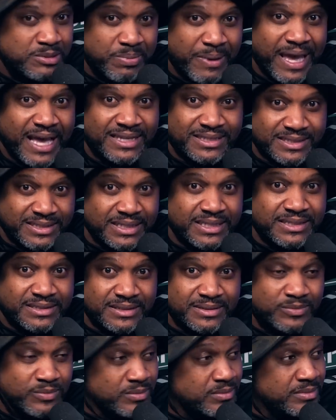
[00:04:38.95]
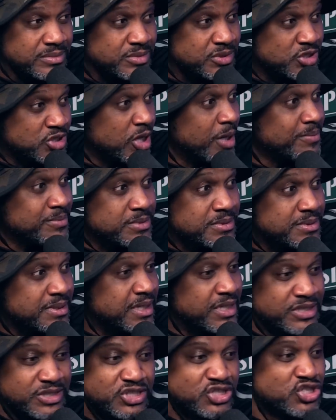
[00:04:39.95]
this past season.
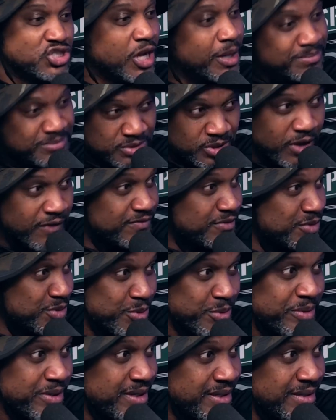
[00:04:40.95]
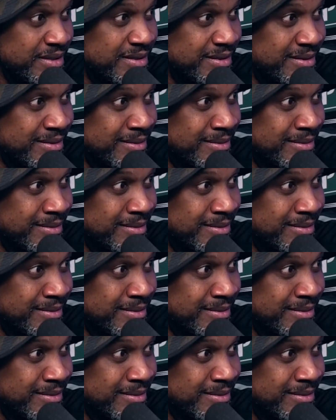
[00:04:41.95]
It jumps off the screen.